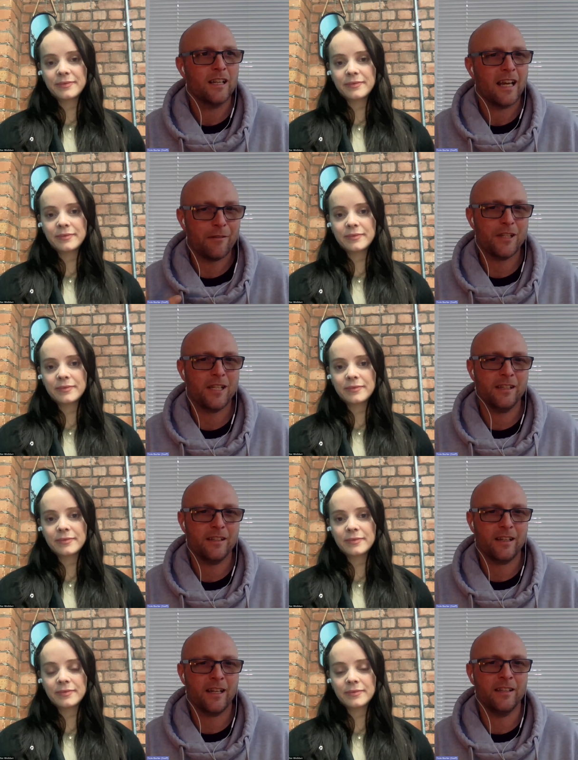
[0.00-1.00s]
Speaker 1: heavy,
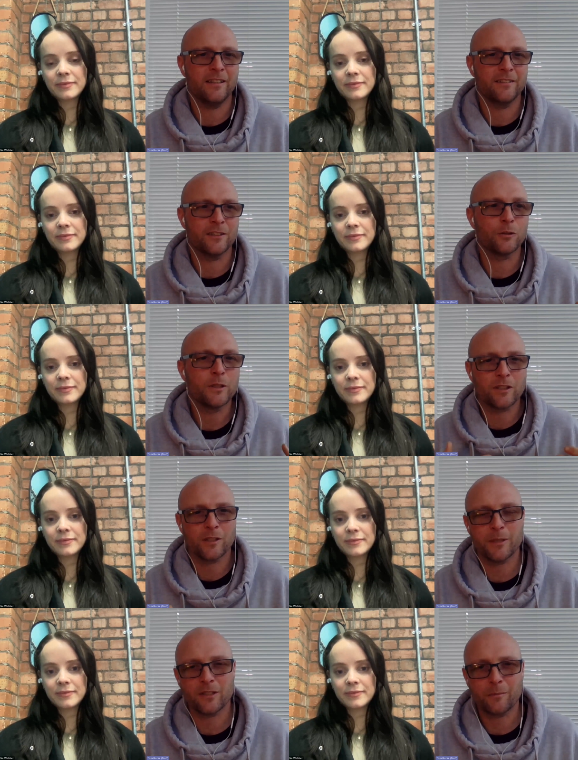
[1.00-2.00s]
and there's always going
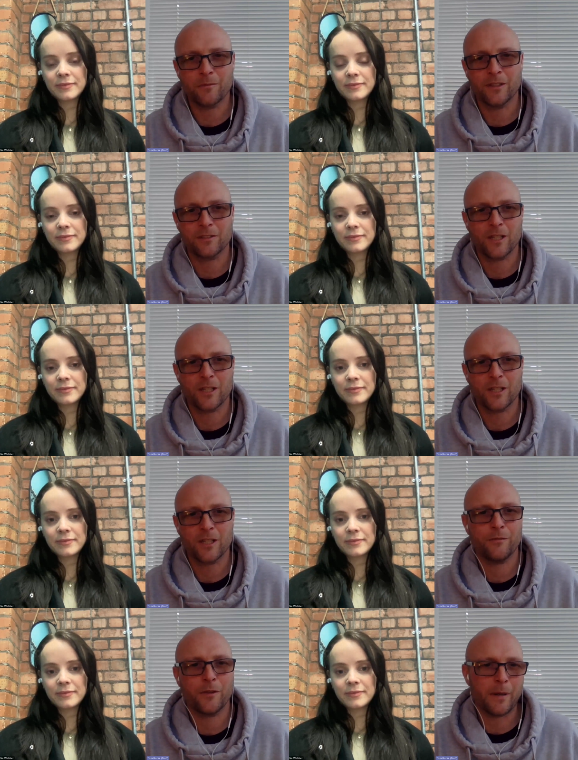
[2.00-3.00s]
to be something that's coming
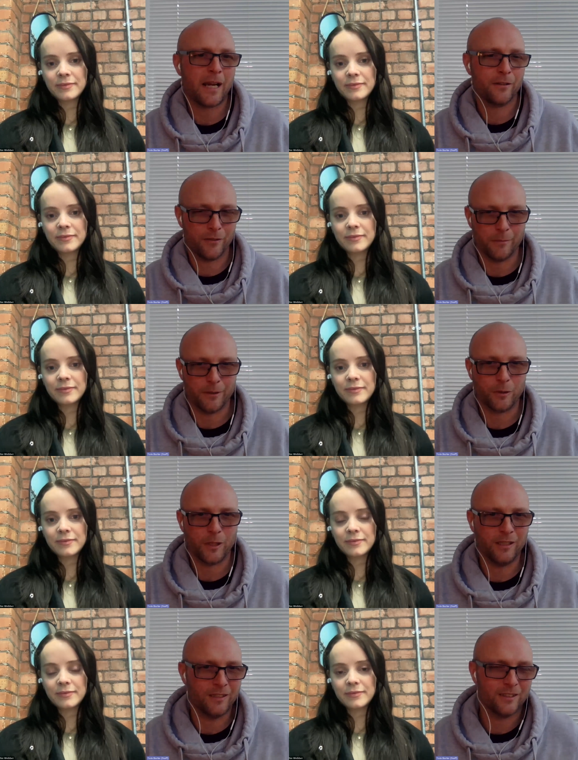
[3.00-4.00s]
off the back of them as
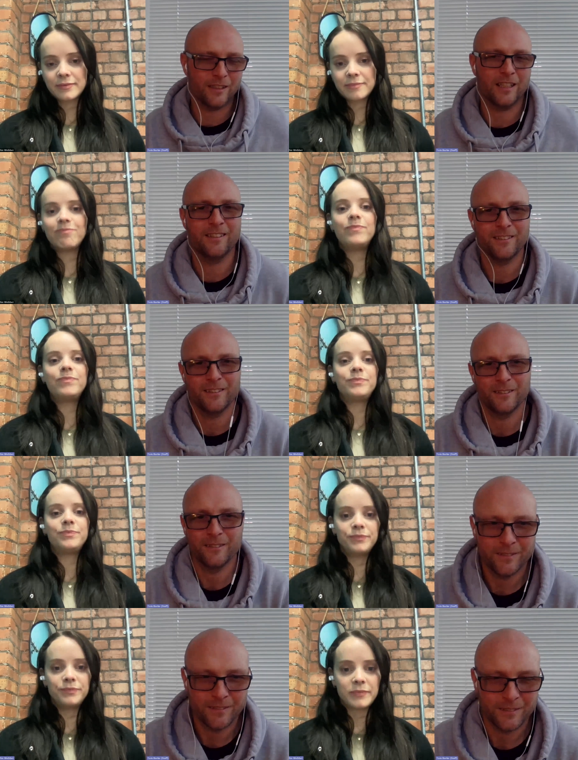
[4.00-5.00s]
well, isn't there?
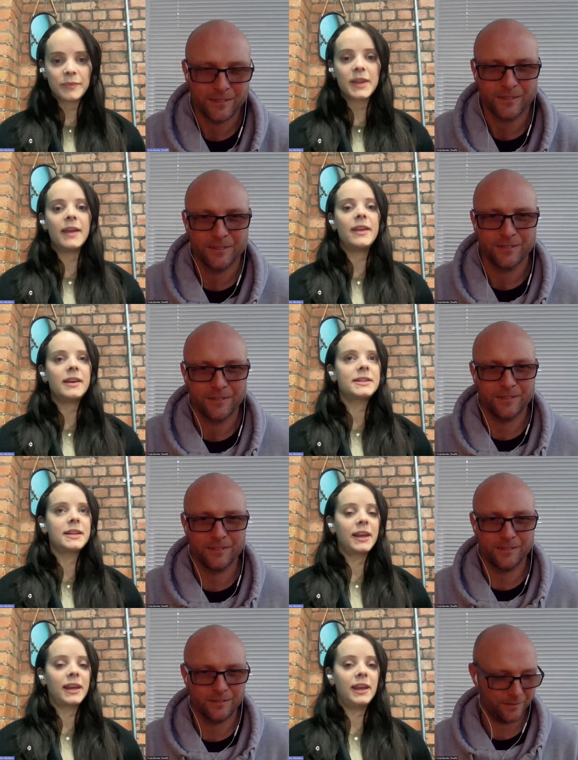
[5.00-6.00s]
Speaker 2: Yeah, that's
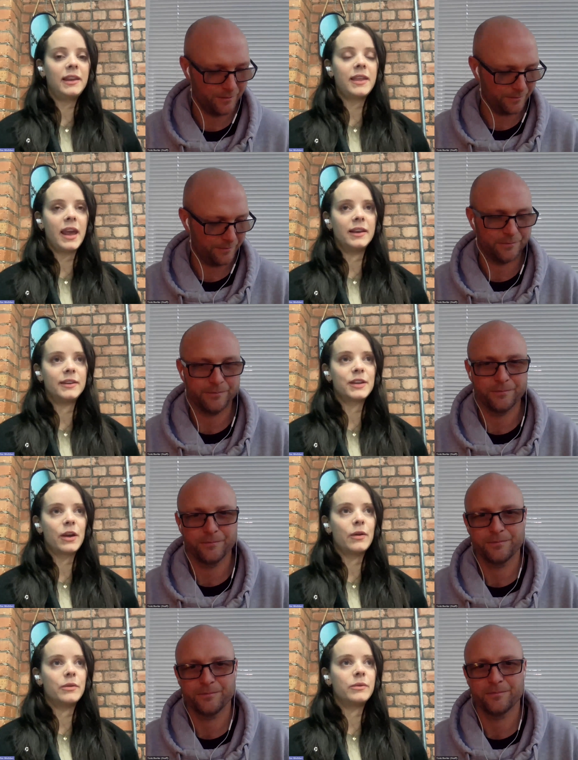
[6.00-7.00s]
the key thing.
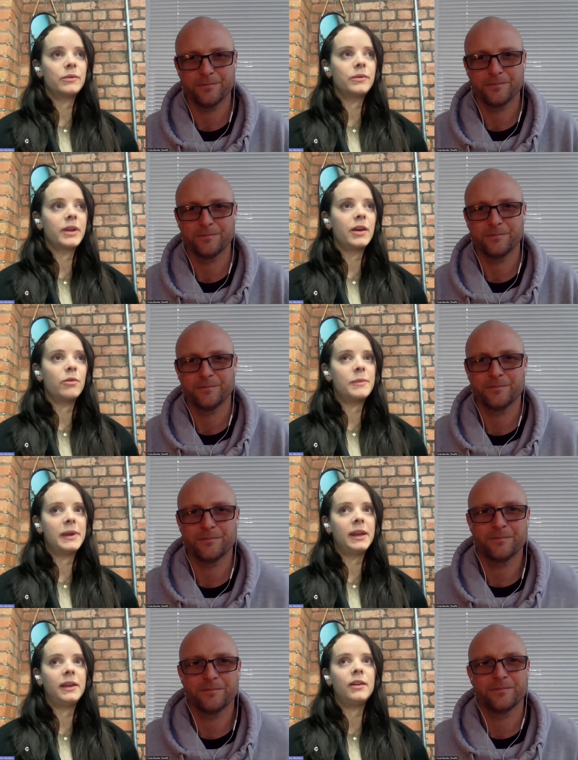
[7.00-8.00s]
So it will
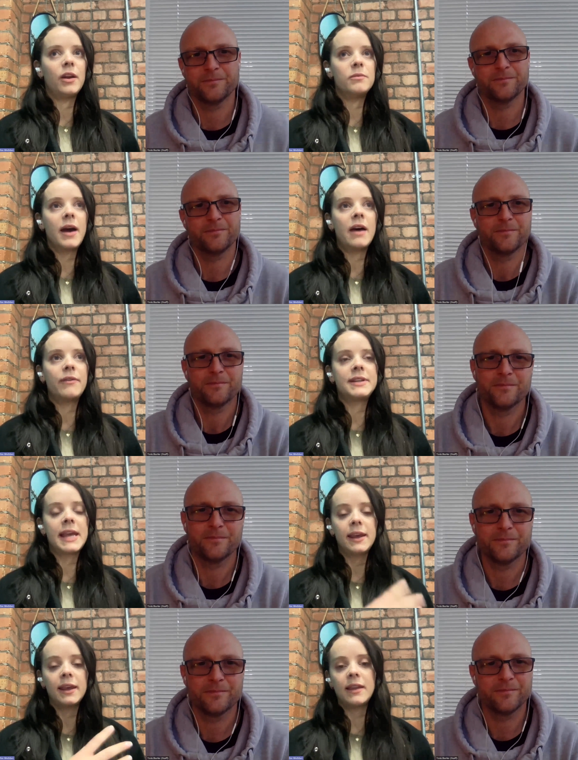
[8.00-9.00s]
be, have it
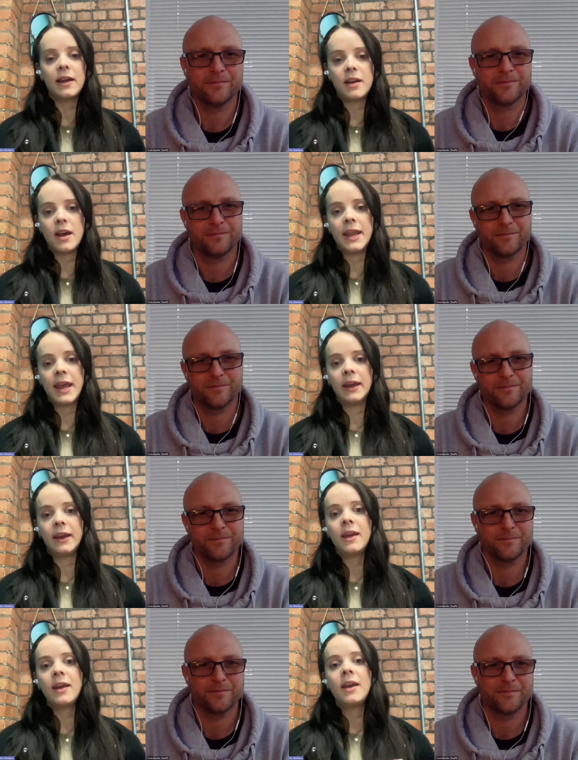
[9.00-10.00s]
taking that learning
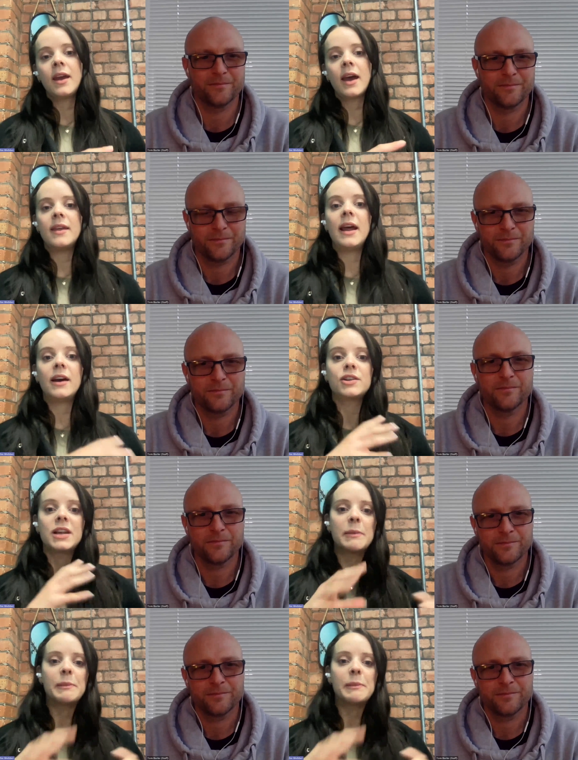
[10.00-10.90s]
and then actually